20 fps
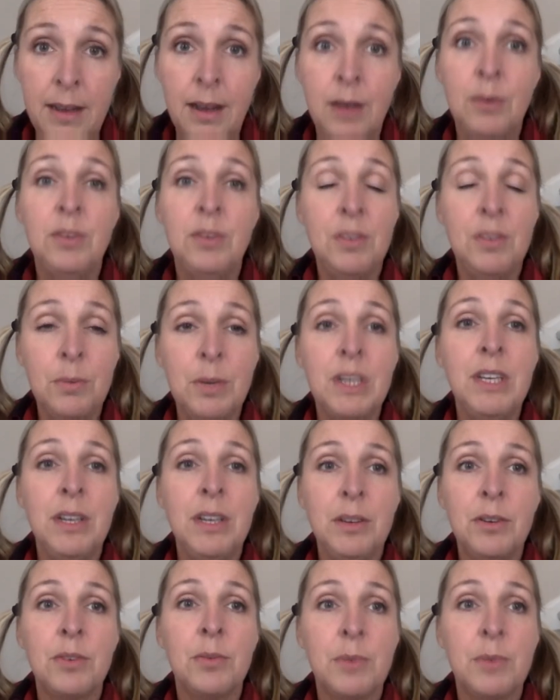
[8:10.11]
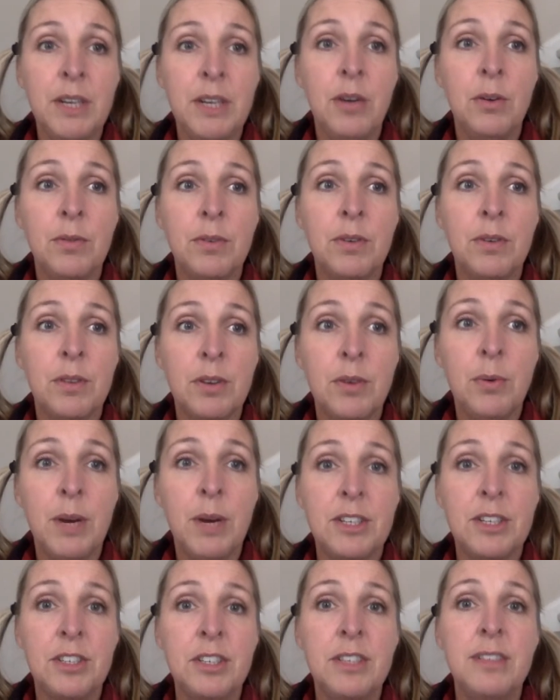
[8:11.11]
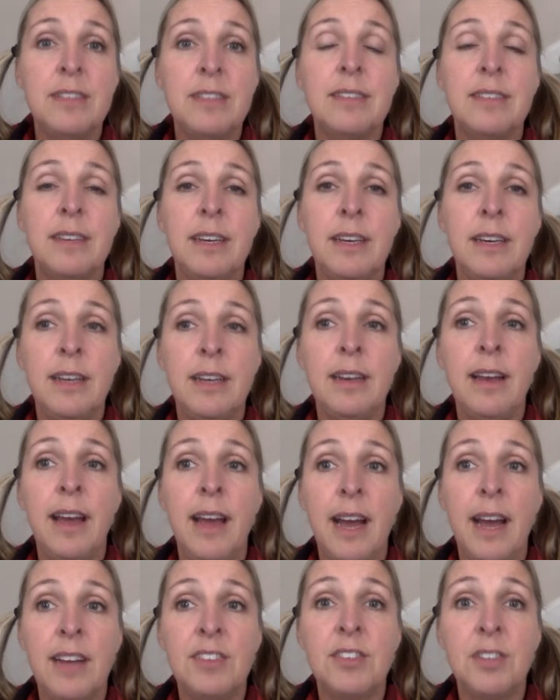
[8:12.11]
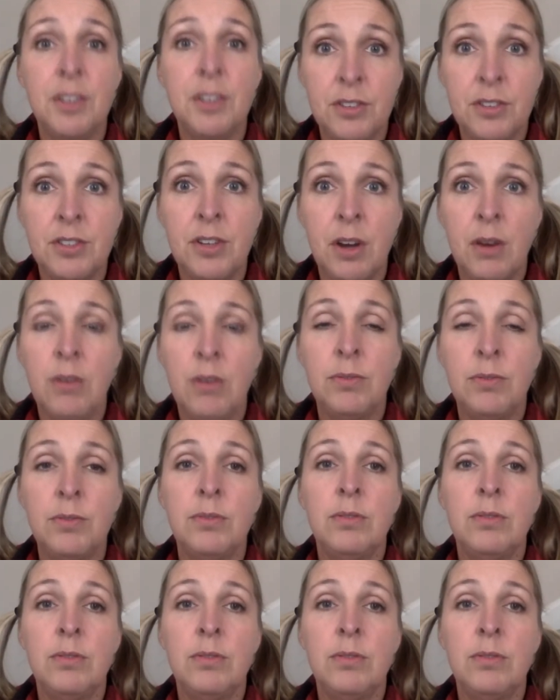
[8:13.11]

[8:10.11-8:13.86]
I do want you to read over the questions and ask yourself,